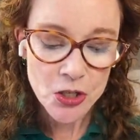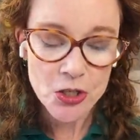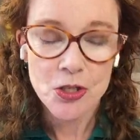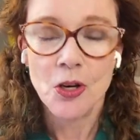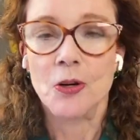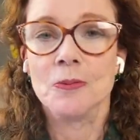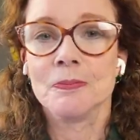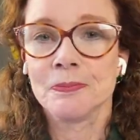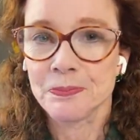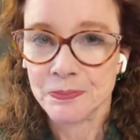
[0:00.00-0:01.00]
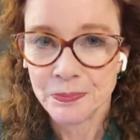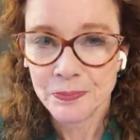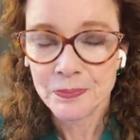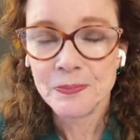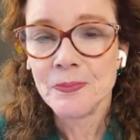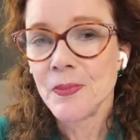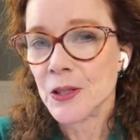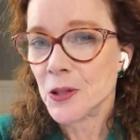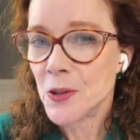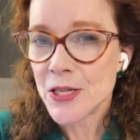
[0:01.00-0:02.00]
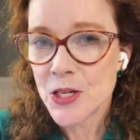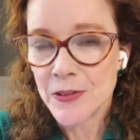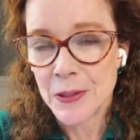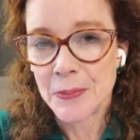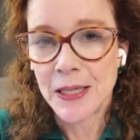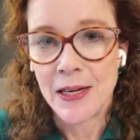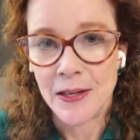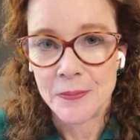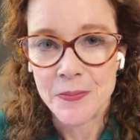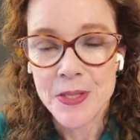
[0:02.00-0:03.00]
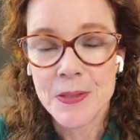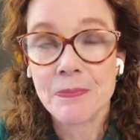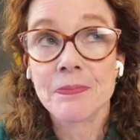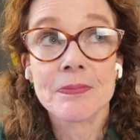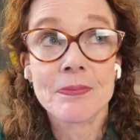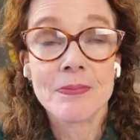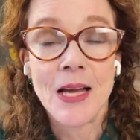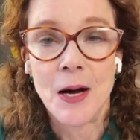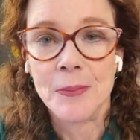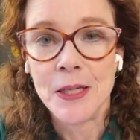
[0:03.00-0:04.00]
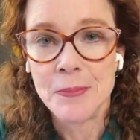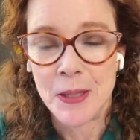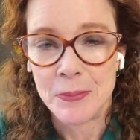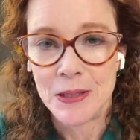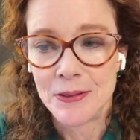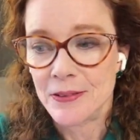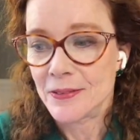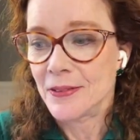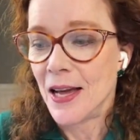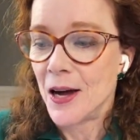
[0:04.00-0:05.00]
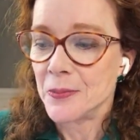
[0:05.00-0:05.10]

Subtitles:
So the question then becomes, how many bubbles?